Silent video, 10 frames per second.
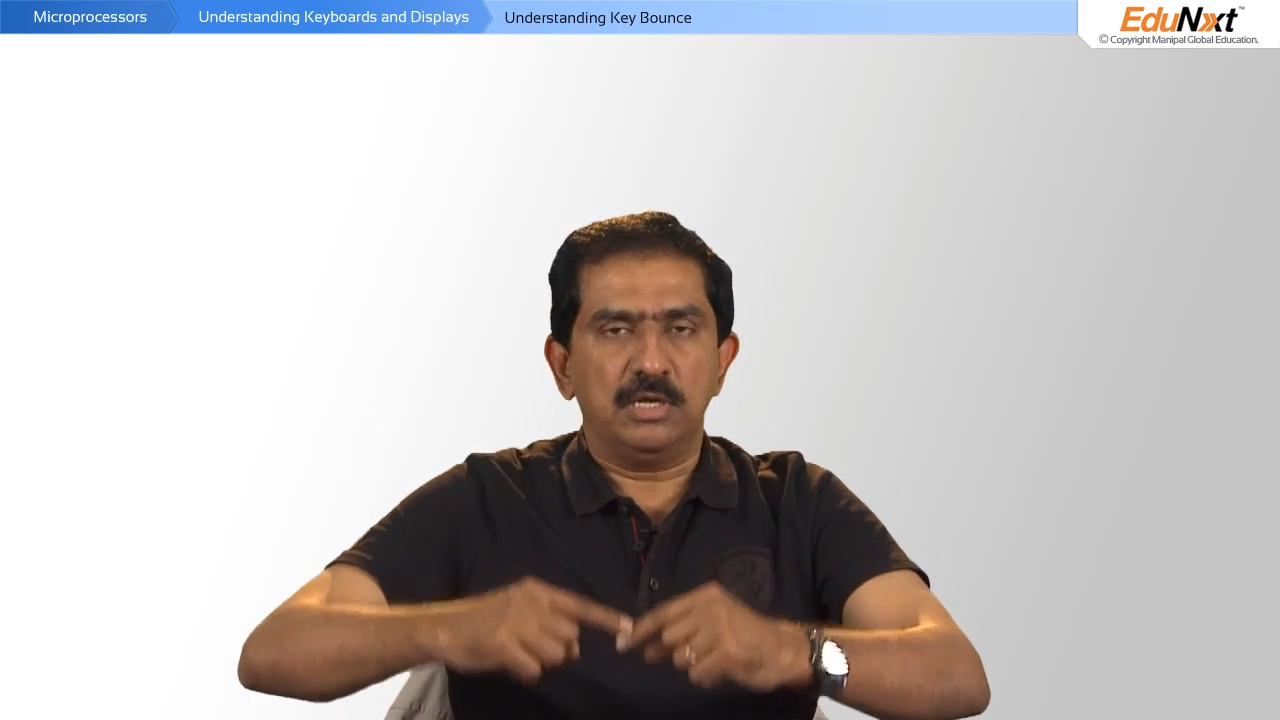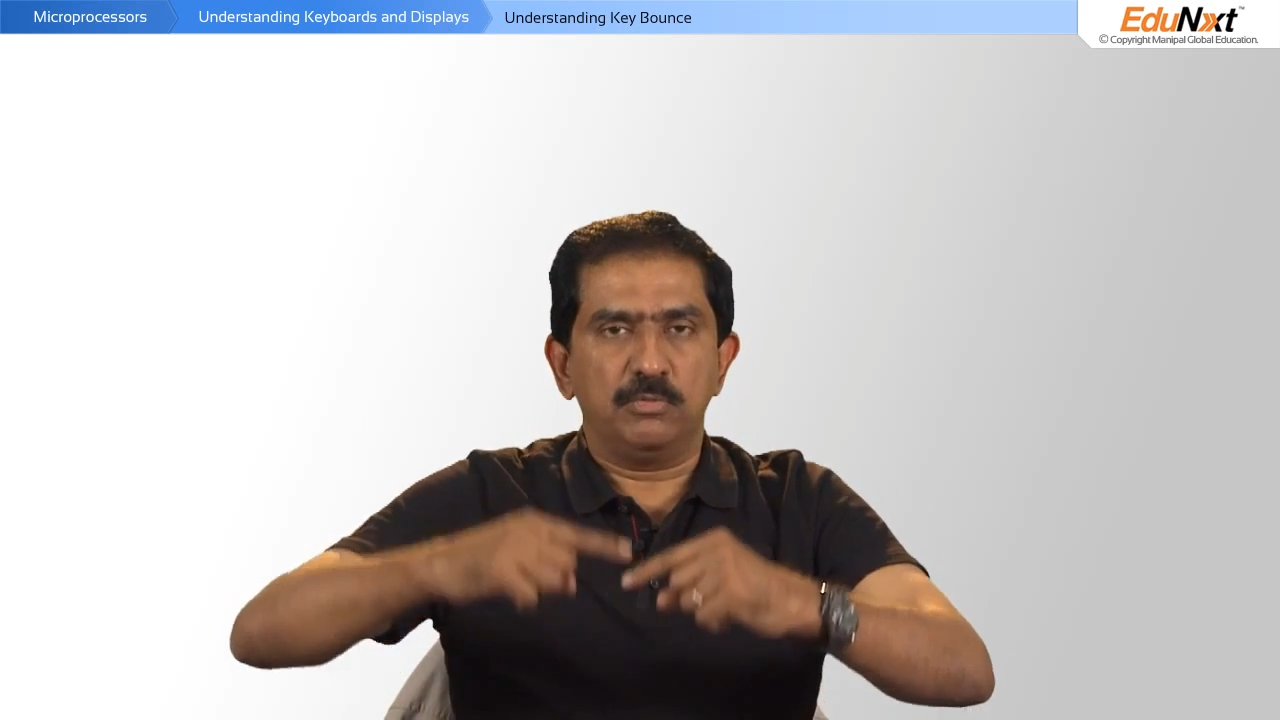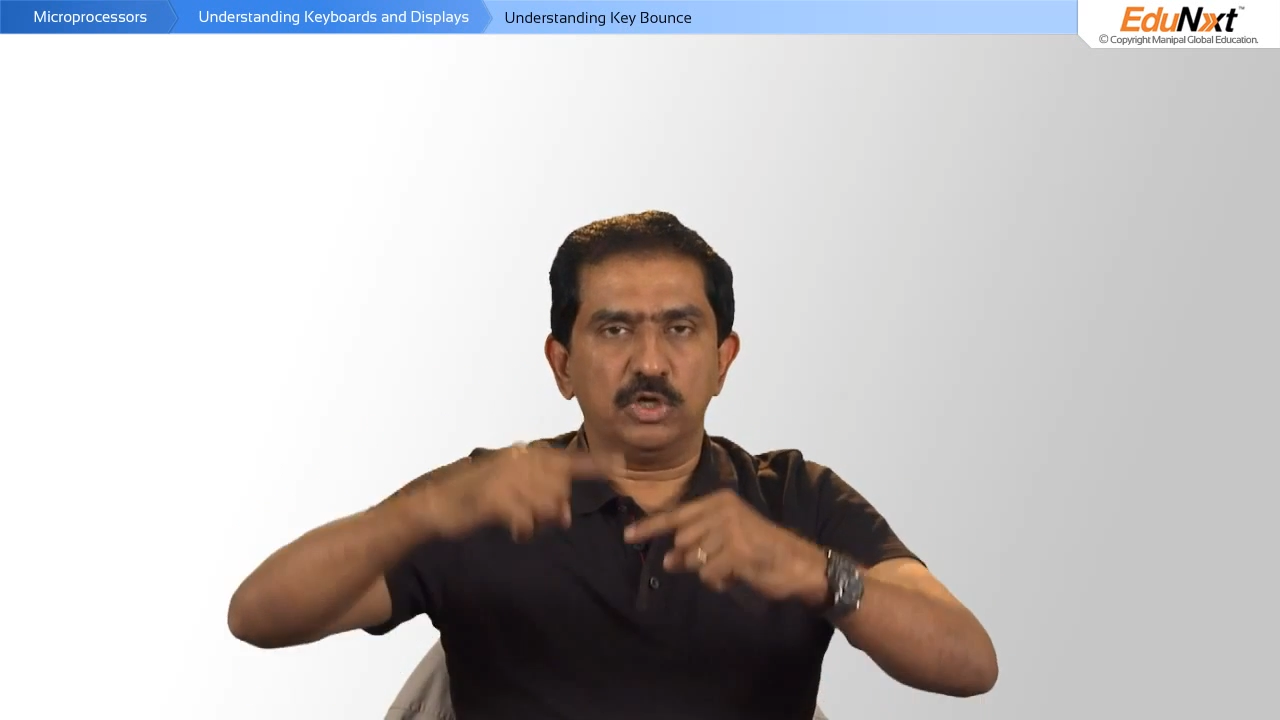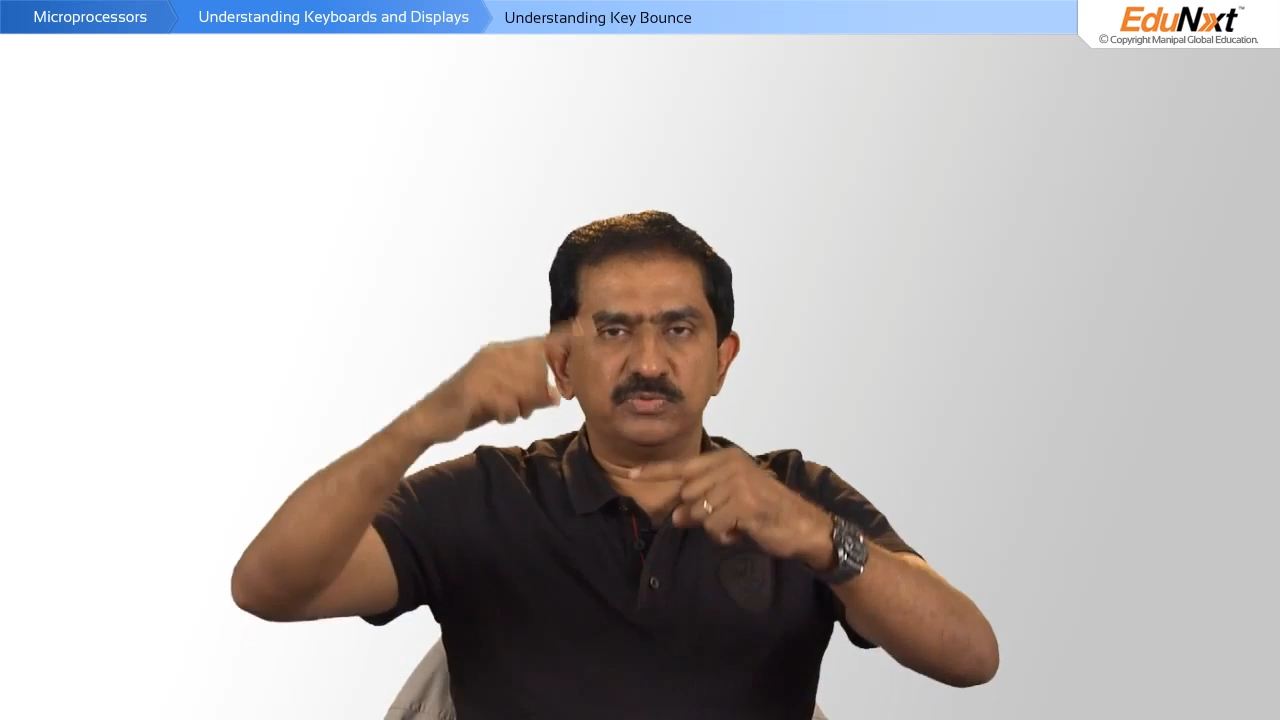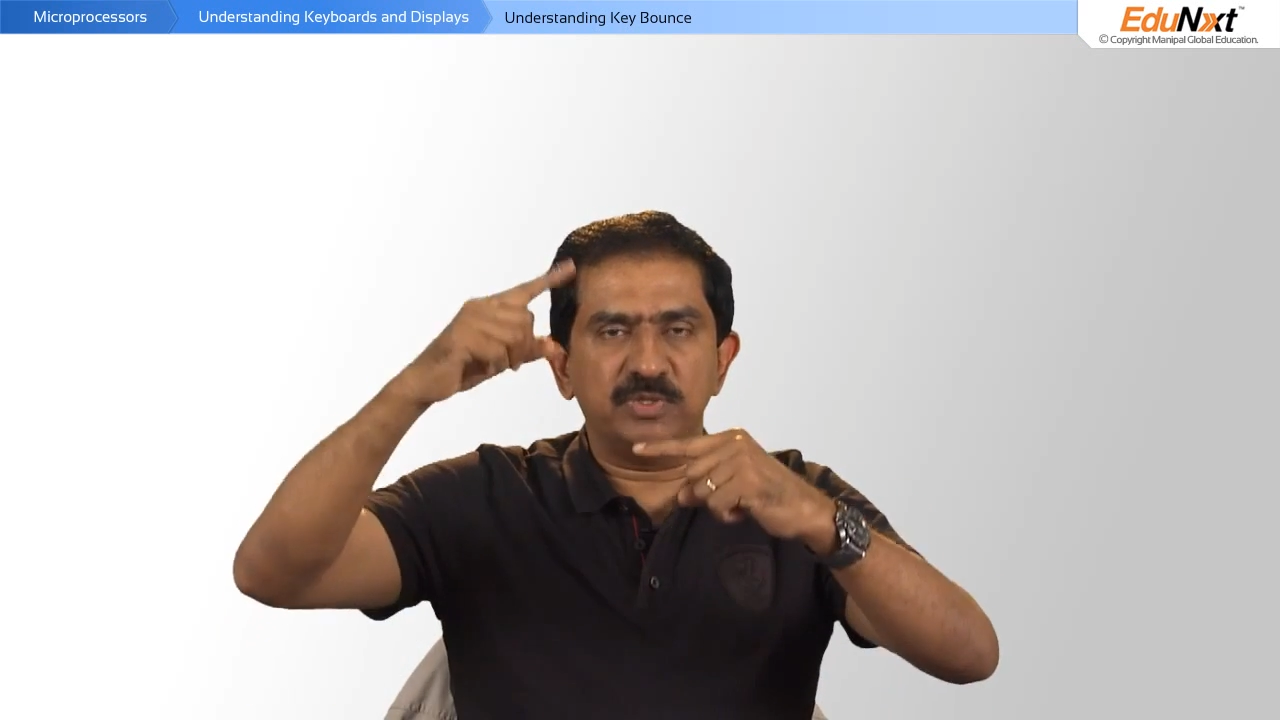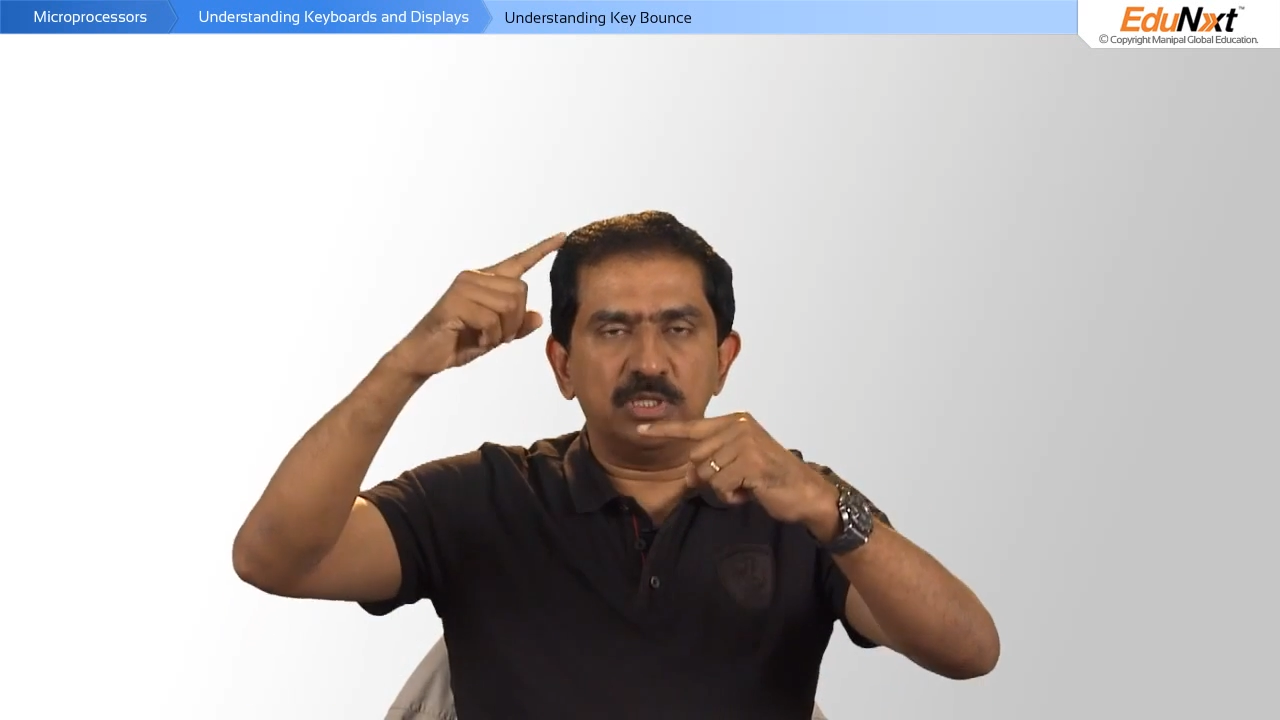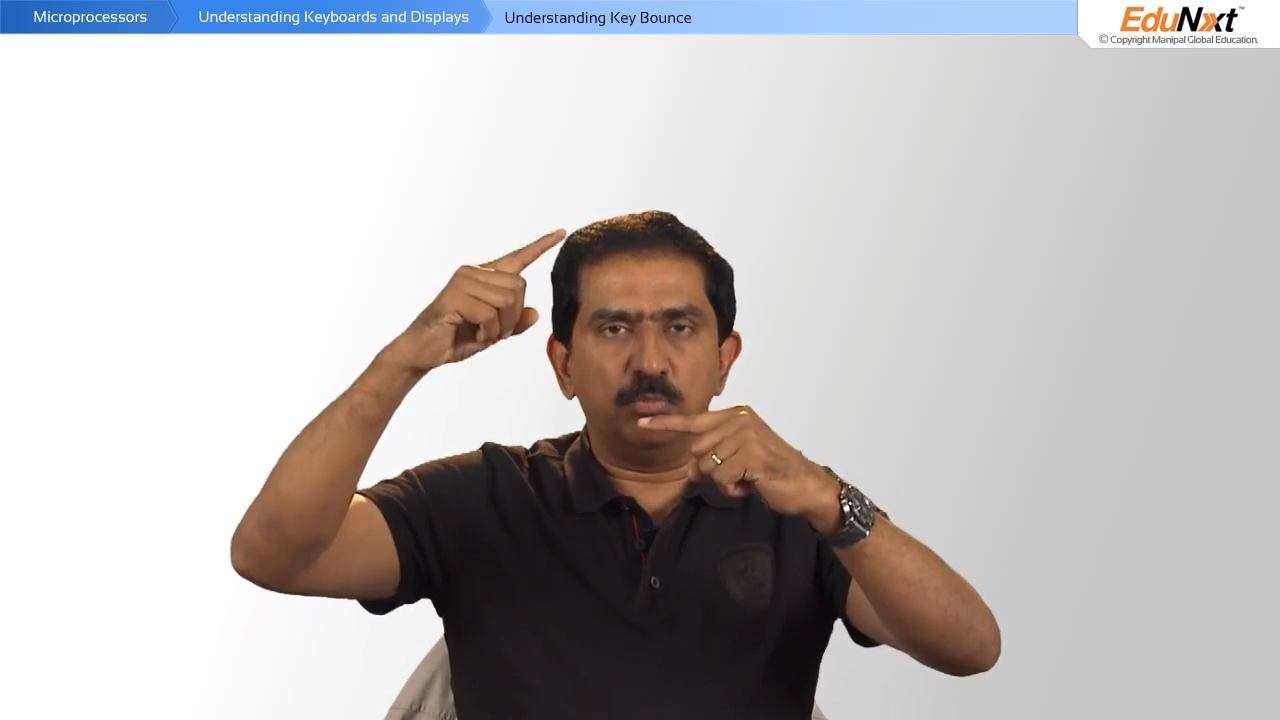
Because the